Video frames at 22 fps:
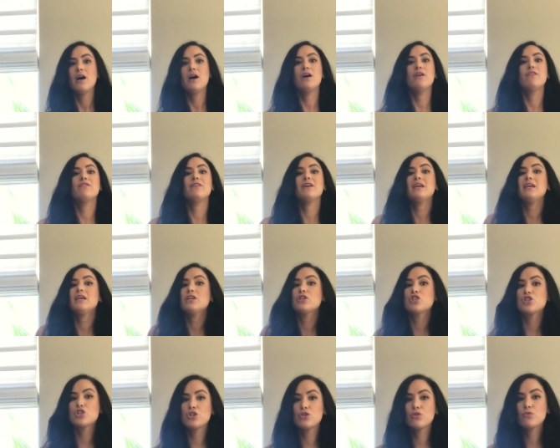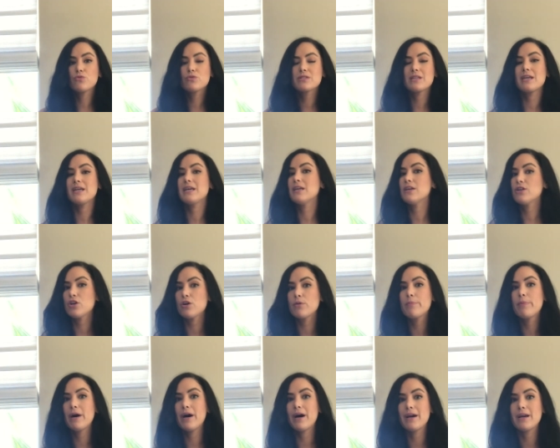of issues in your
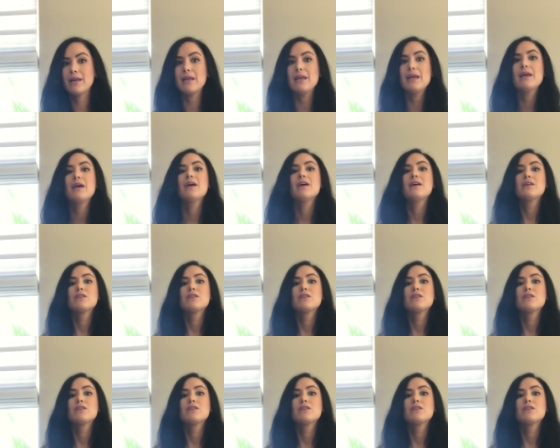body